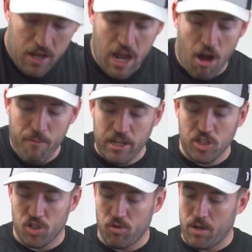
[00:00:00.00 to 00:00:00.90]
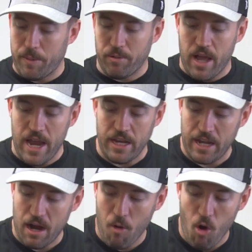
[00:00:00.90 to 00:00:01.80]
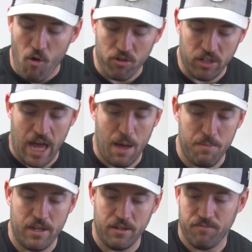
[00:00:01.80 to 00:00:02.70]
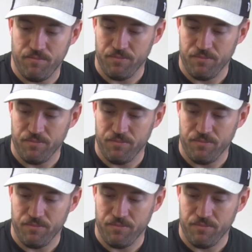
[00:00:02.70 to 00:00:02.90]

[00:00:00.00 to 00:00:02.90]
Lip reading: Now I'm making sure when I'm applying that I'm overlapping.